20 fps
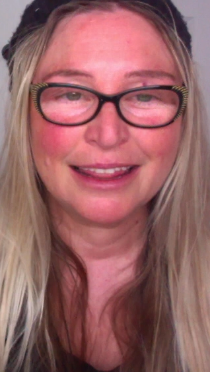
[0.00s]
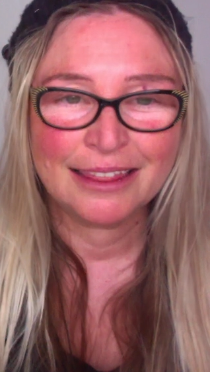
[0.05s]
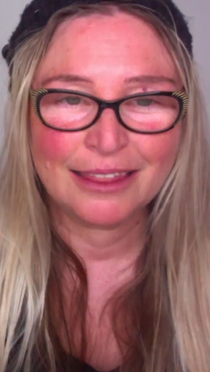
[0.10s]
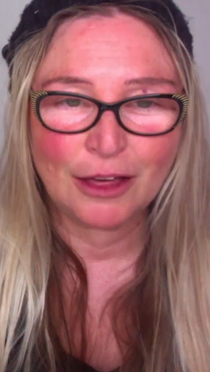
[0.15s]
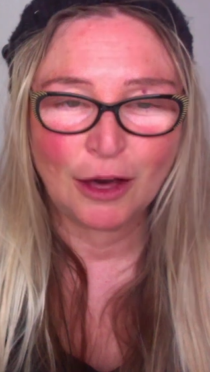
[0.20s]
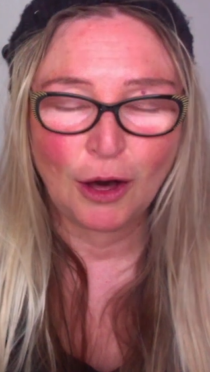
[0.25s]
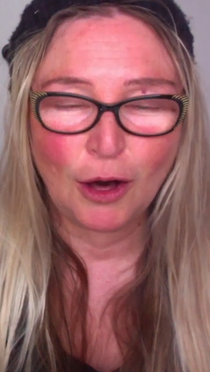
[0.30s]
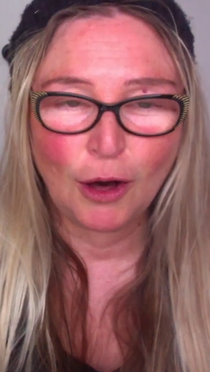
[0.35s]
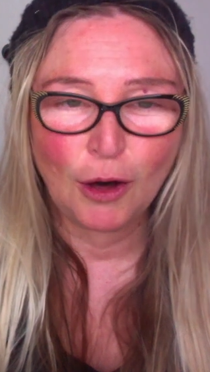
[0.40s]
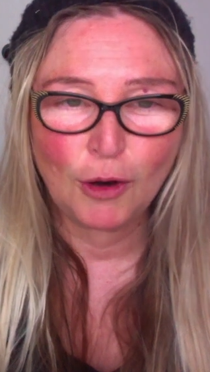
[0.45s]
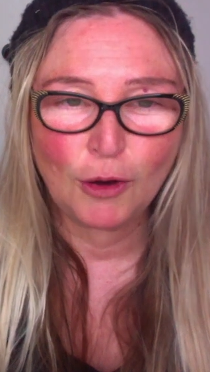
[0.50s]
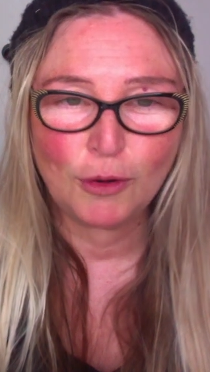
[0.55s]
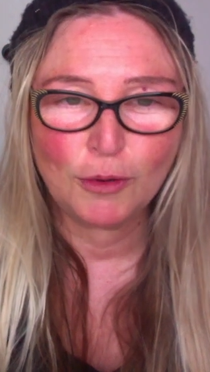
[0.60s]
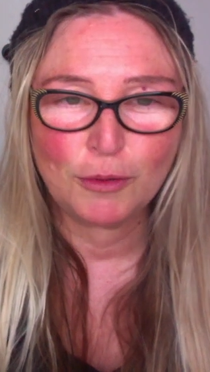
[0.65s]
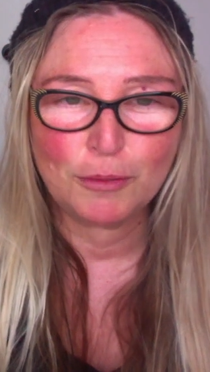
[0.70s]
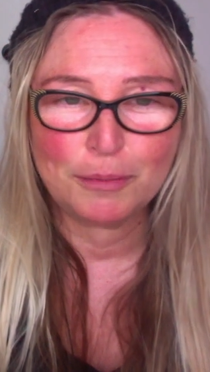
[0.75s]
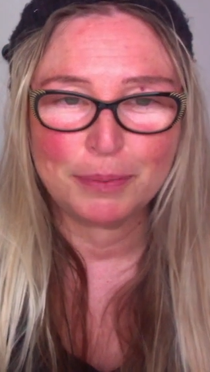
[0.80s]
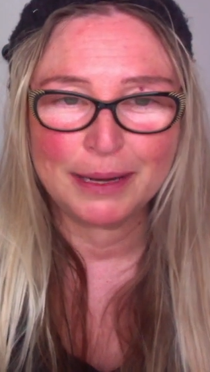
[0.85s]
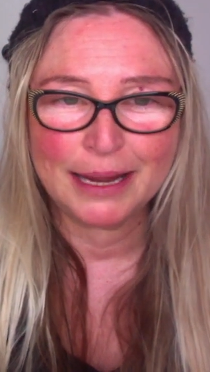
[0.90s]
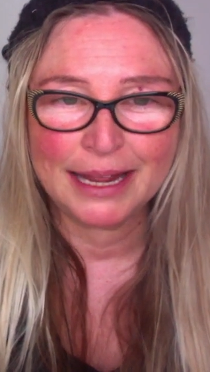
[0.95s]
the
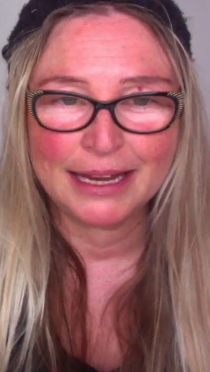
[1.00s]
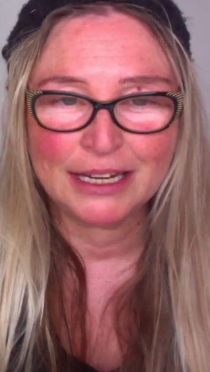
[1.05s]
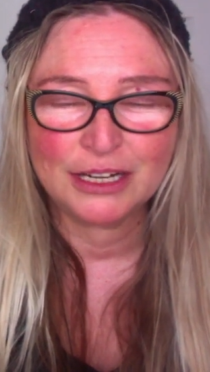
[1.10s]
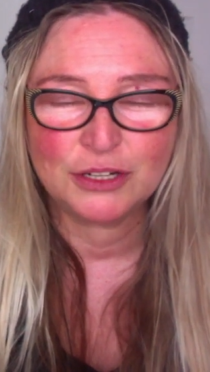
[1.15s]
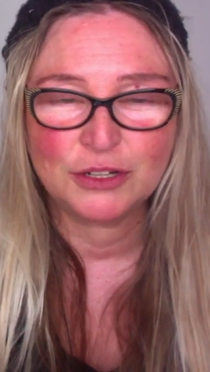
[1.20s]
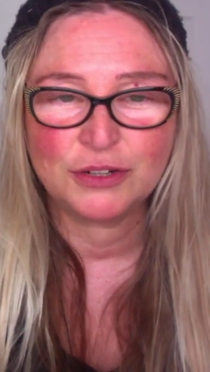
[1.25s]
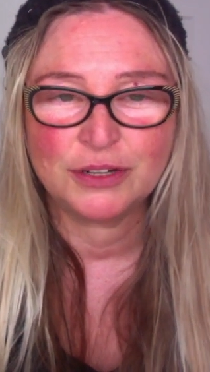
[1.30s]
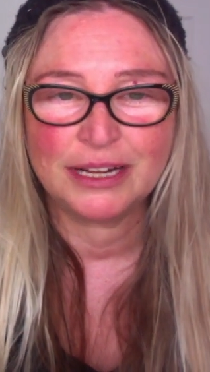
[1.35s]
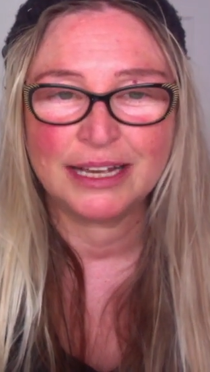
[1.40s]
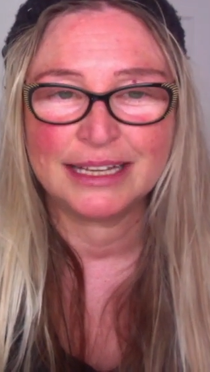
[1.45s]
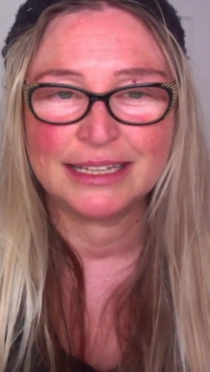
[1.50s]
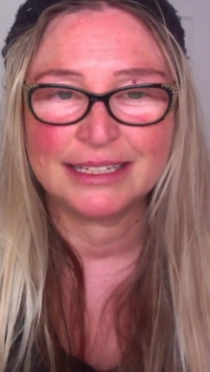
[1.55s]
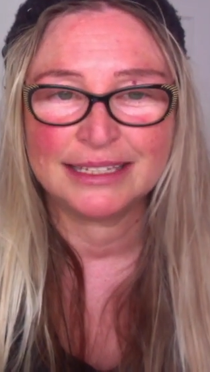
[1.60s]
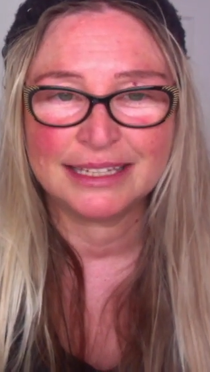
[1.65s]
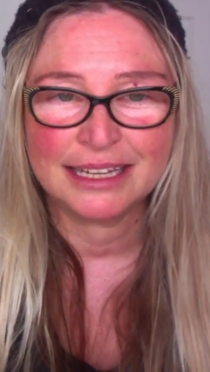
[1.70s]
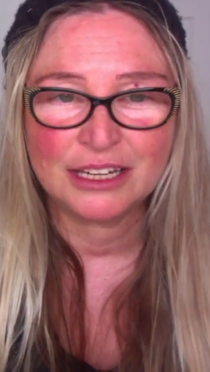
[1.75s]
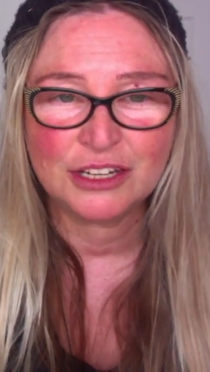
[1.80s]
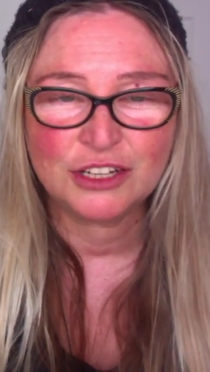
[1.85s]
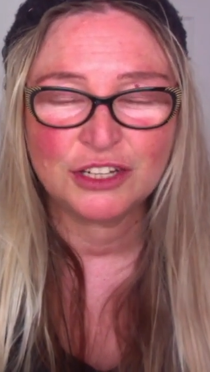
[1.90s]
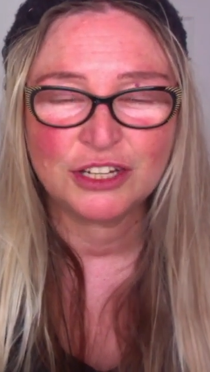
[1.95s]
whole planetary
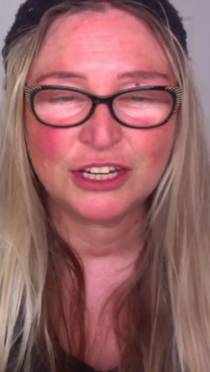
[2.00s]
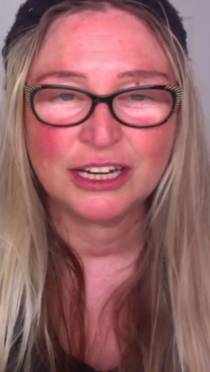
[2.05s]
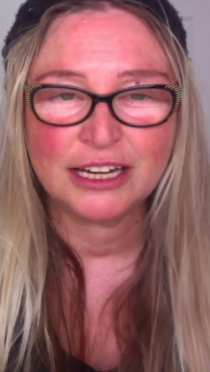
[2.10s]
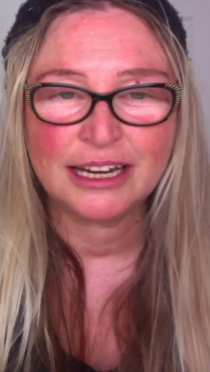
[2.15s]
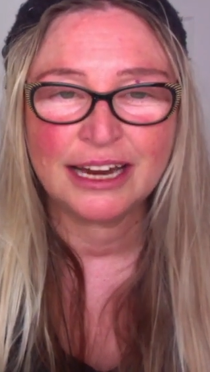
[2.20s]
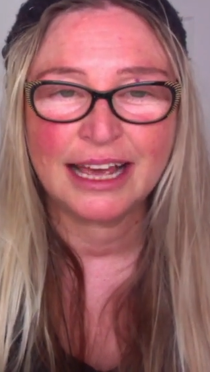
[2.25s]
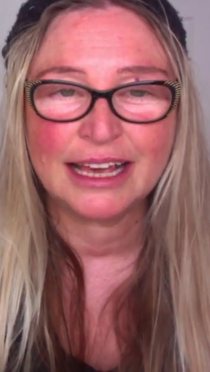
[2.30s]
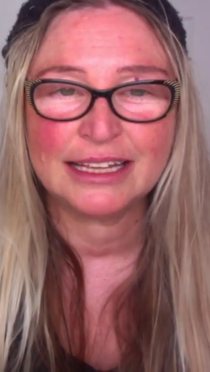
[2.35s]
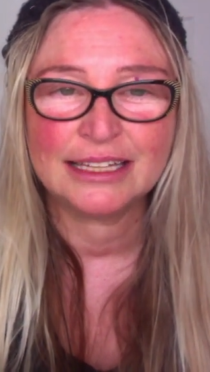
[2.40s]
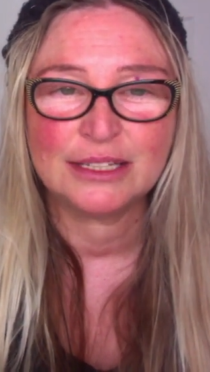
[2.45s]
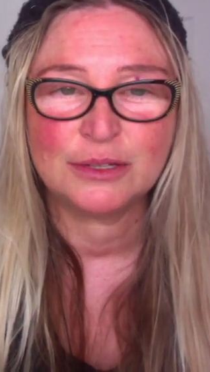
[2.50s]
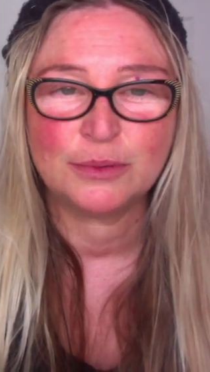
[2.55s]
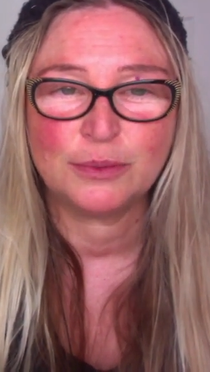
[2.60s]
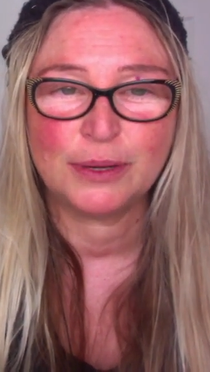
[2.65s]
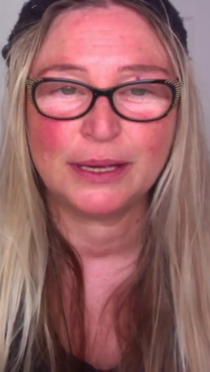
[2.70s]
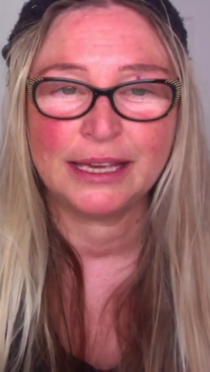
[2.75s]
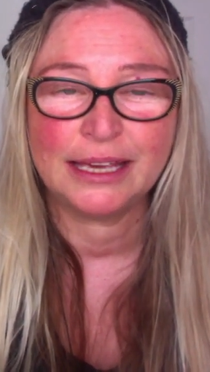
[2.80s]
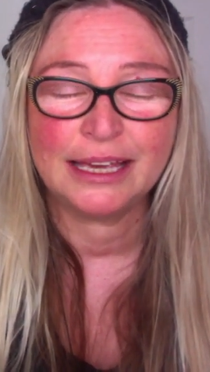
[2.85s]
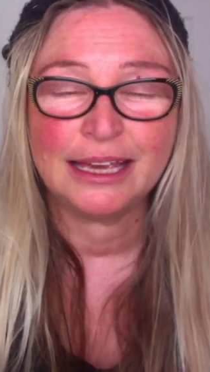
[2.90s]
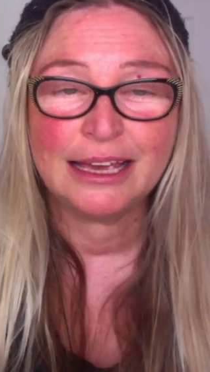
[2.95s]
ascension as
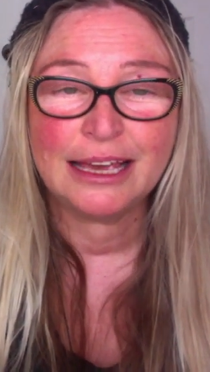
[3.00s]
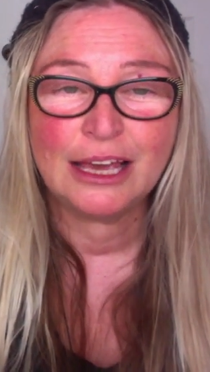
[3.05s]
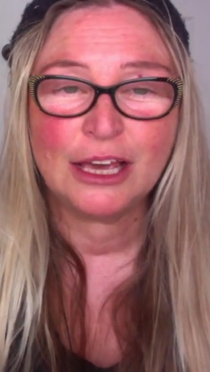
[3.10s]
we